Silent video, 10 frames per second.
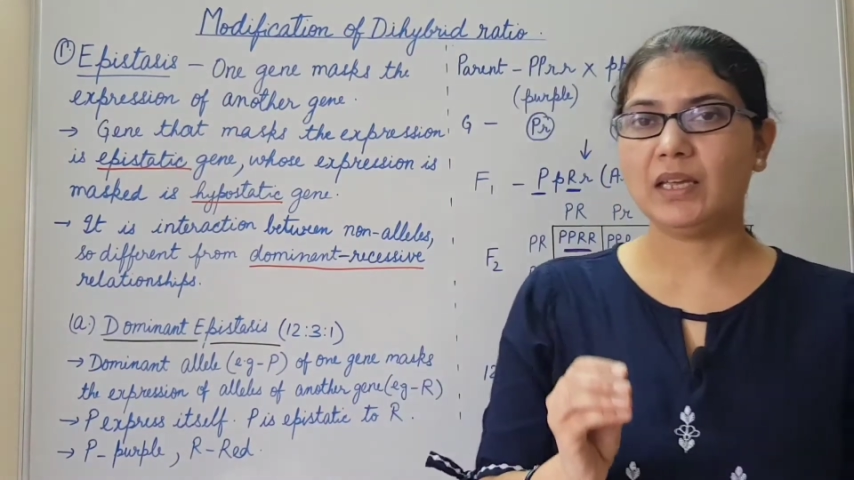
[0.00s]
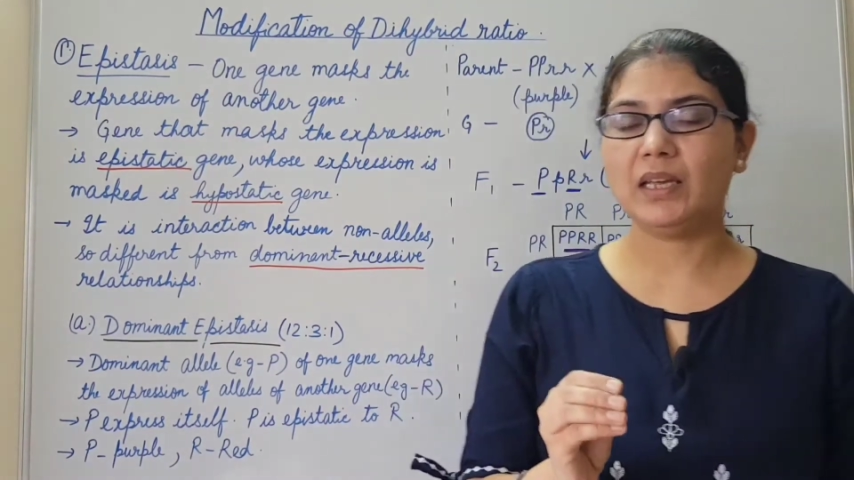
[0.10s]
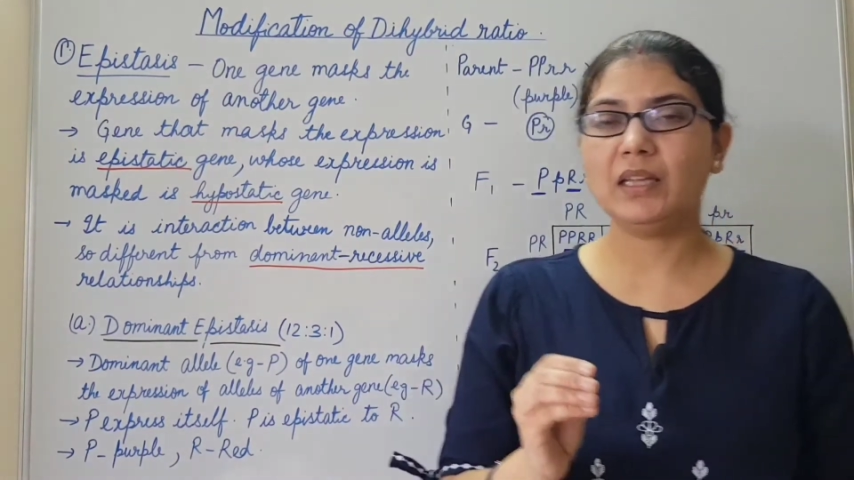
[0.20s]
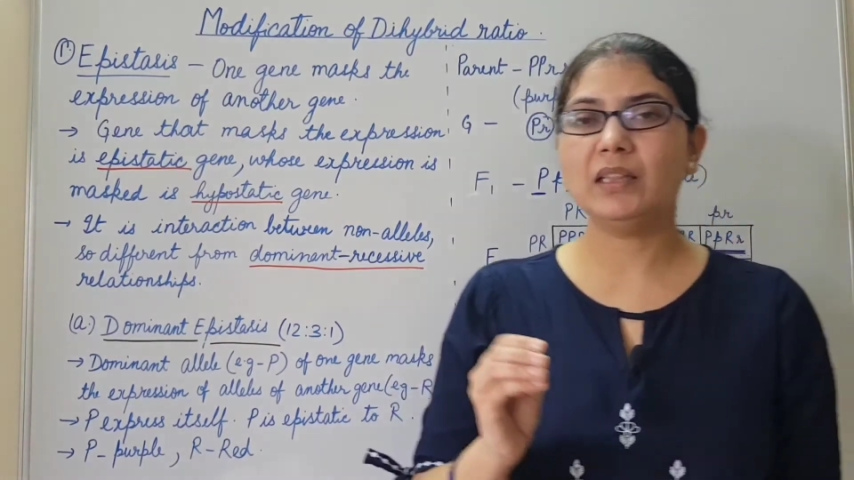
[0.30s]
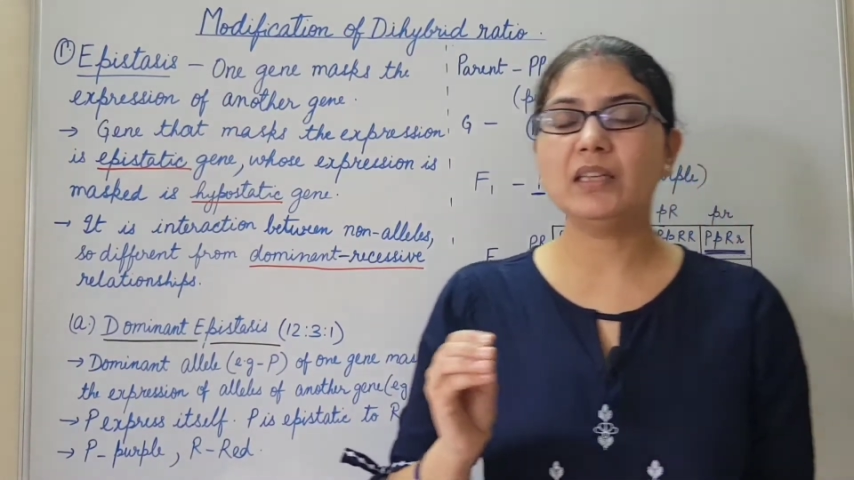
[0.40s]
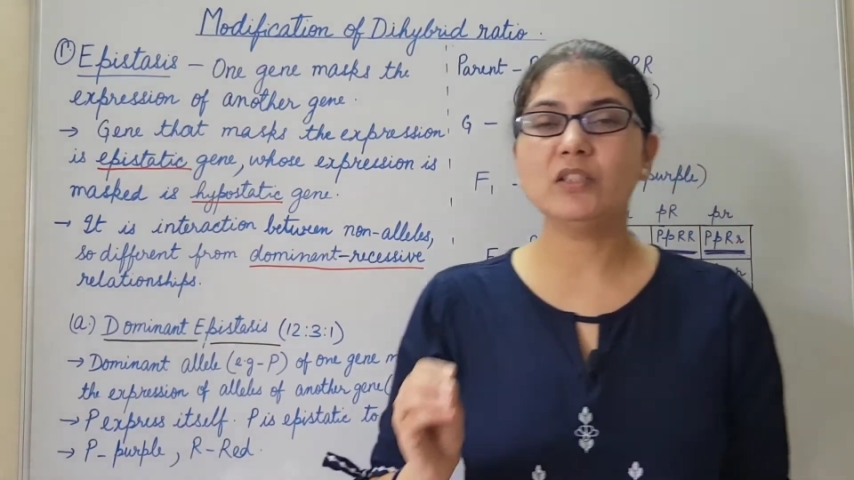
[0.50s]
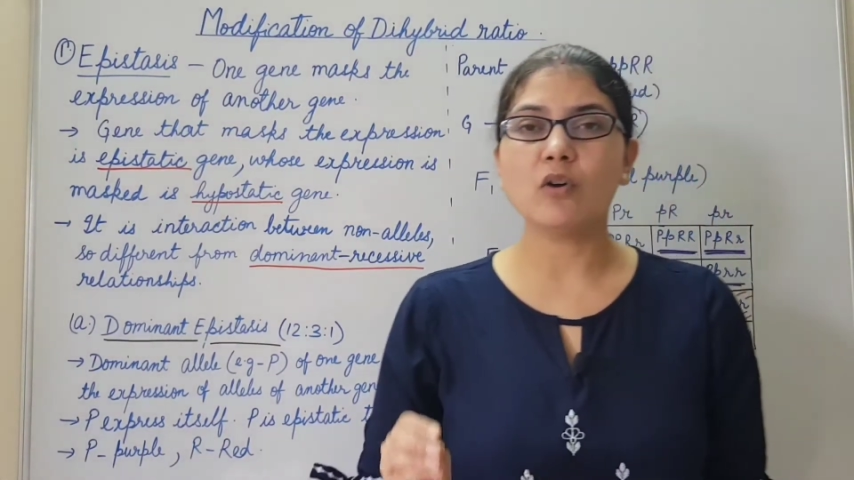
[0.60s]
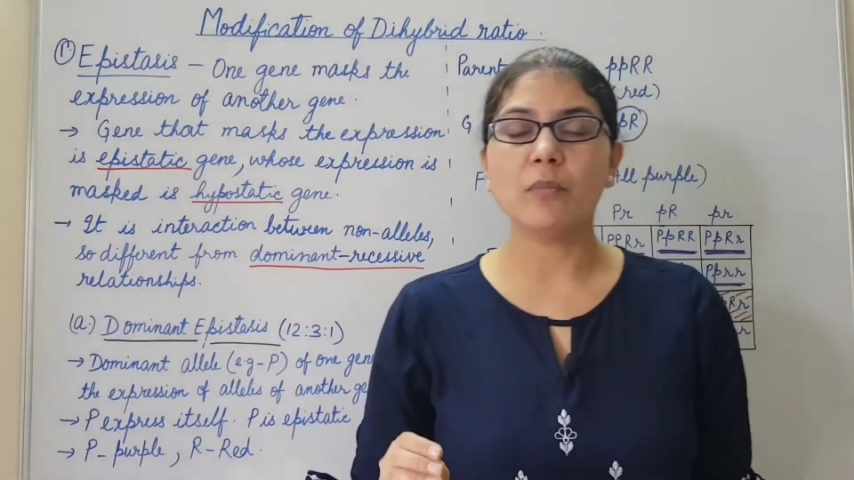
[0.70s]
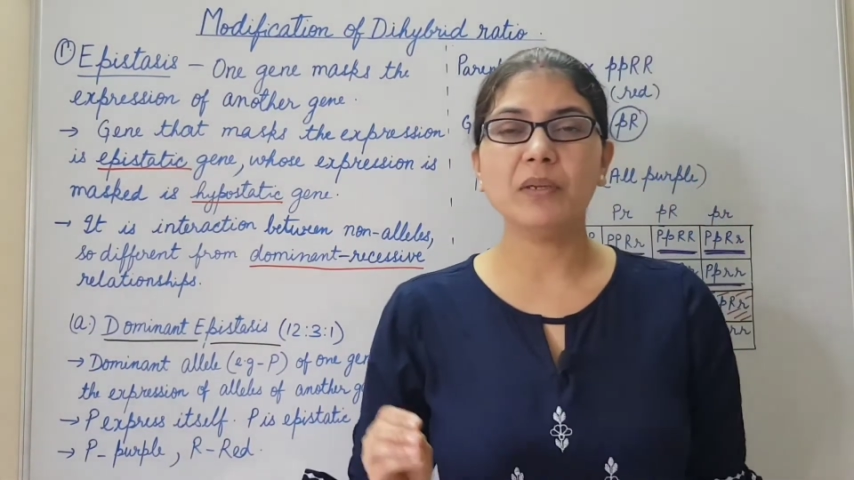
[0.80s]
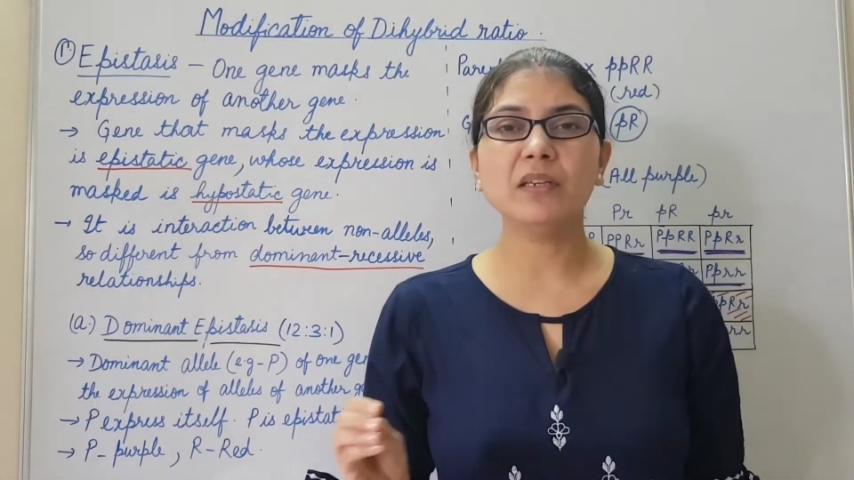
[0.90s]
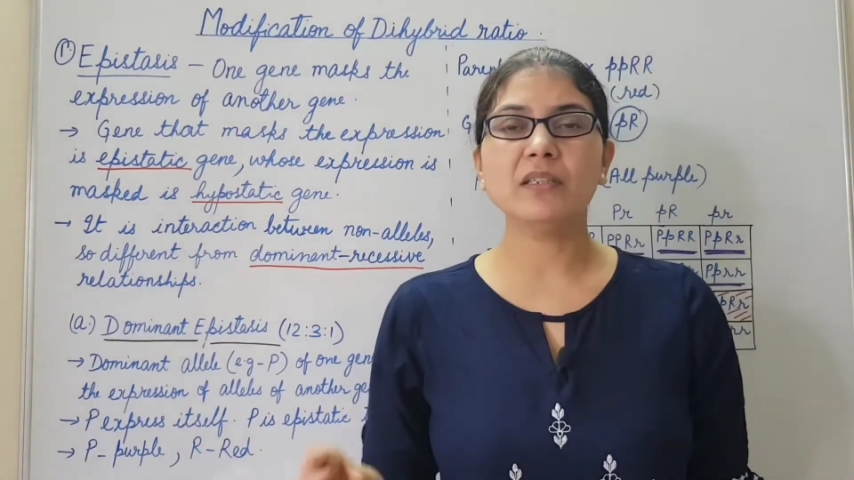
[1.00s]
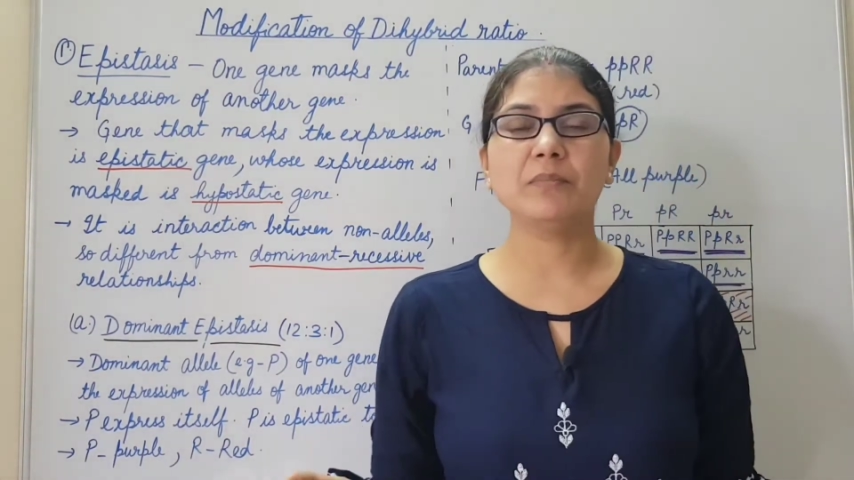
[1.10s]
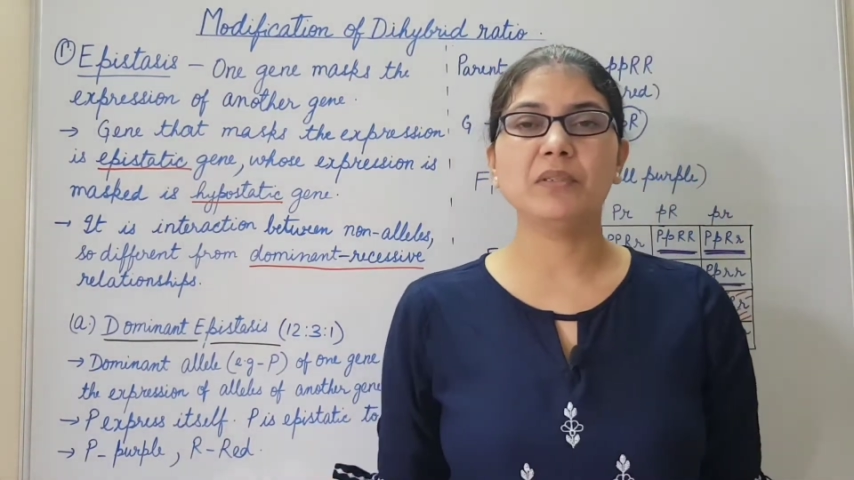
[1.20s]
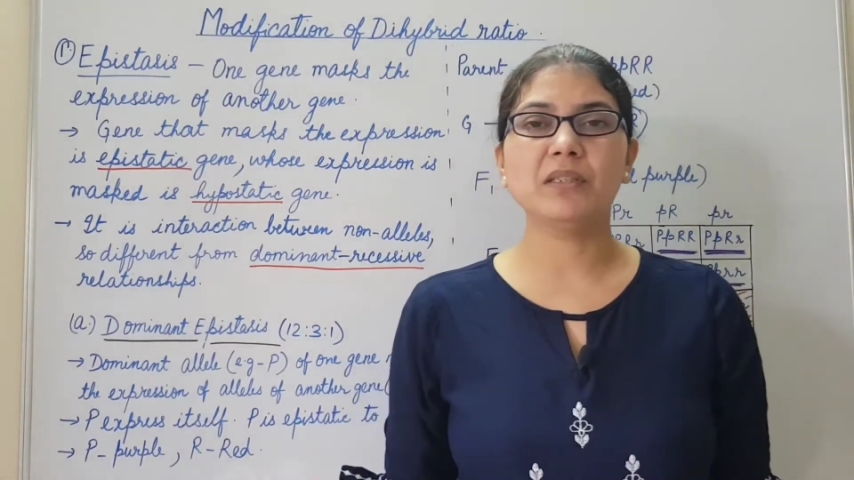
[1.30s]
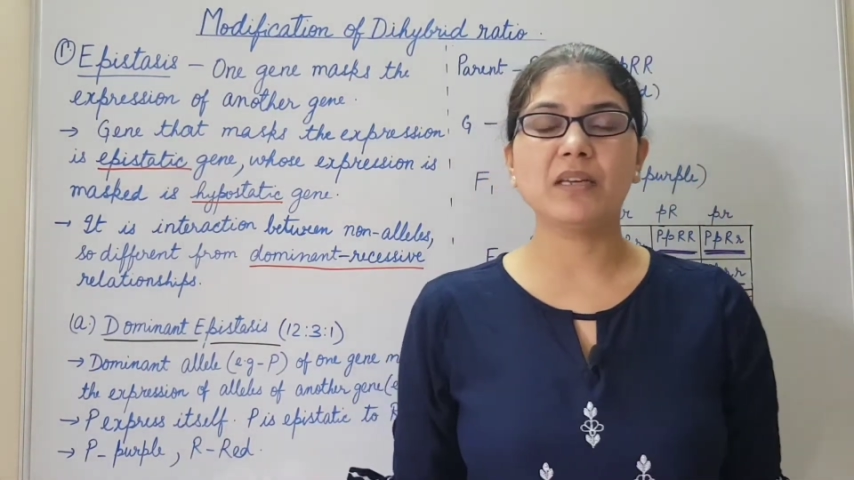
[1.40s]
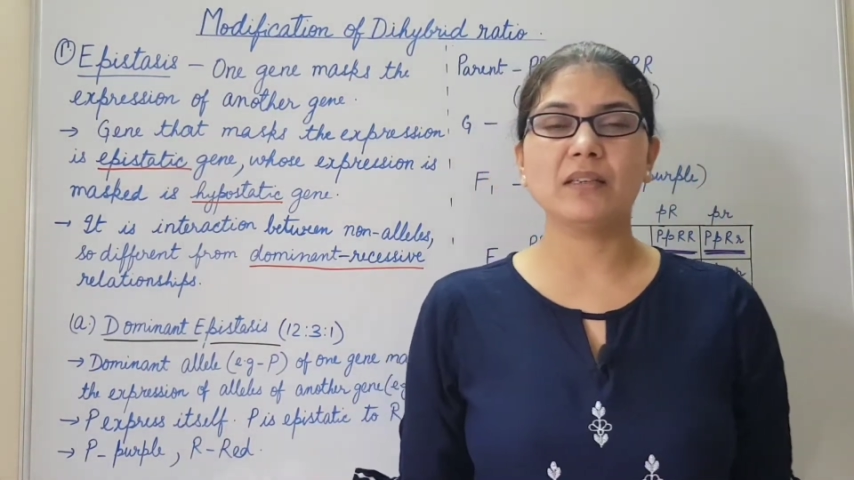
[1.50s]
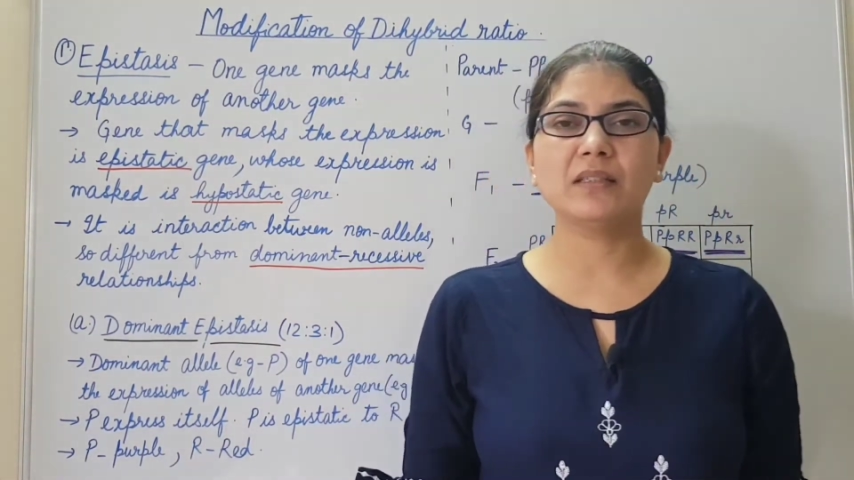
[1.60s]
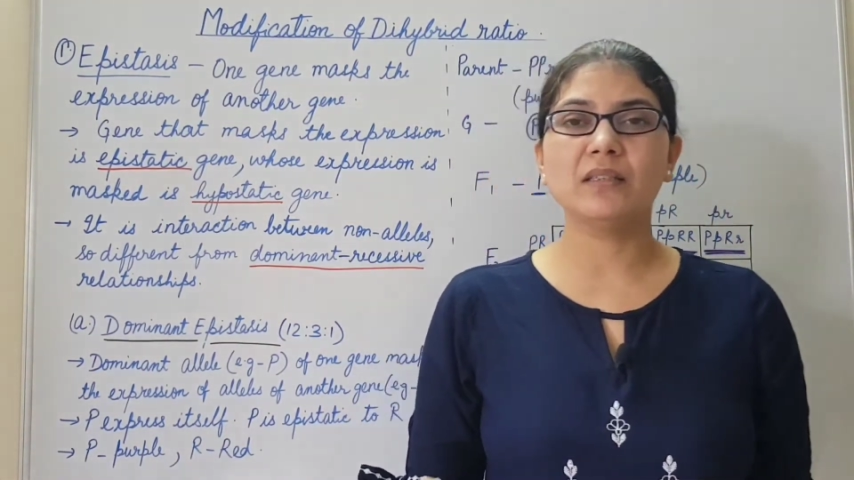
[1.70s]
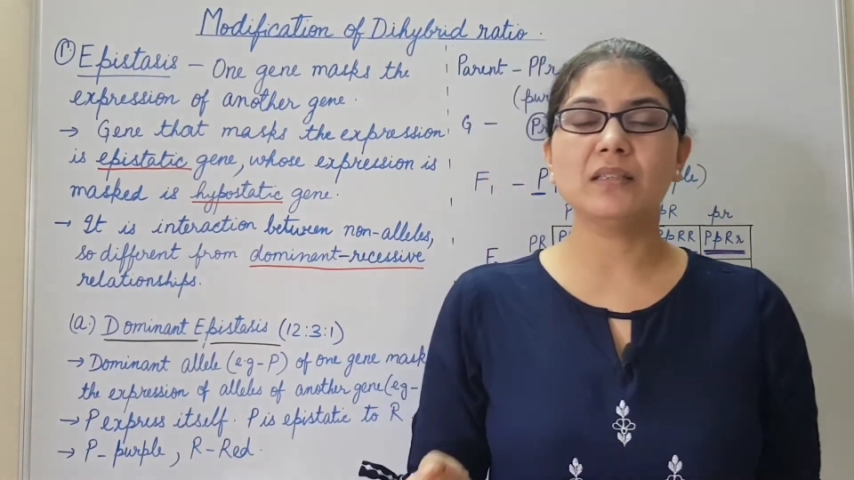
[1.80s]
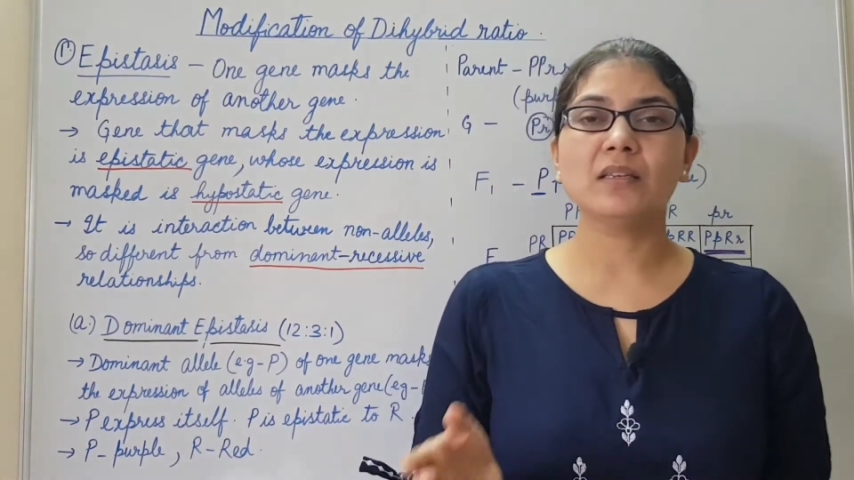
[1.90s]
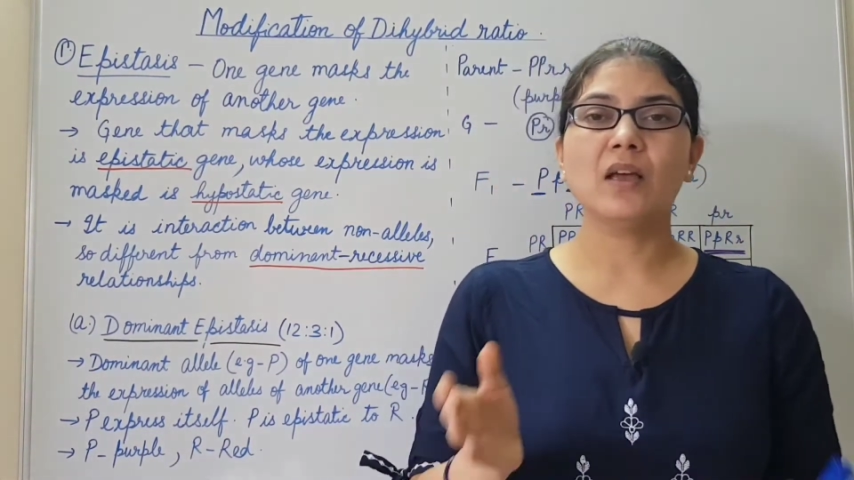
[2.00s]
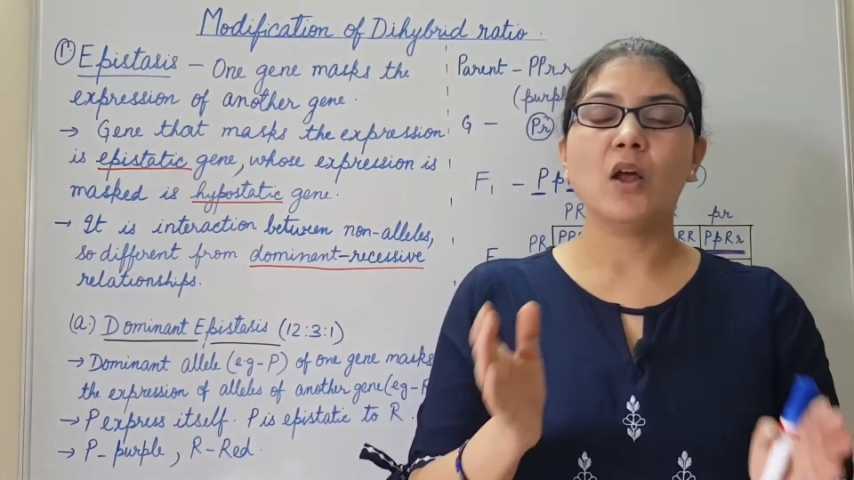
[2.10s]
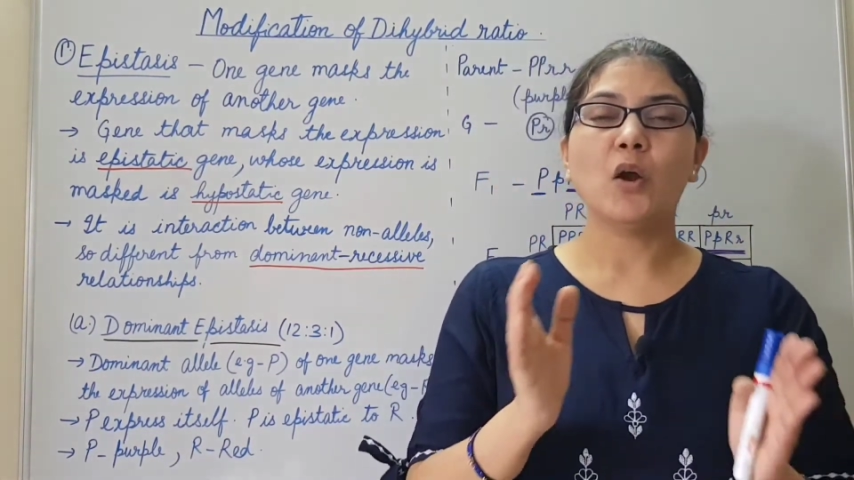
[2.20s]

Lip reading: In the dominant epistasis,